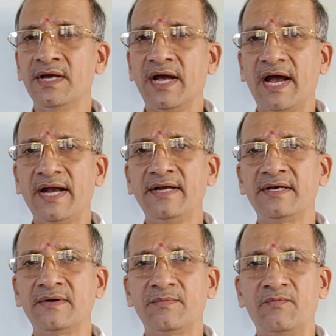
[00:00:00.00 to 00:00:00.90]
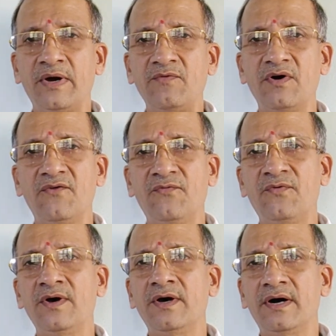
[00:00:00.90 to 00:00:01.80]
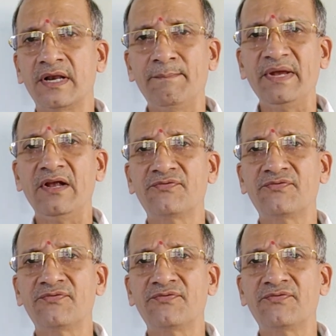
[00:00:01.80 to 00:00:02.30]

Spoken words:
and by way of repeal of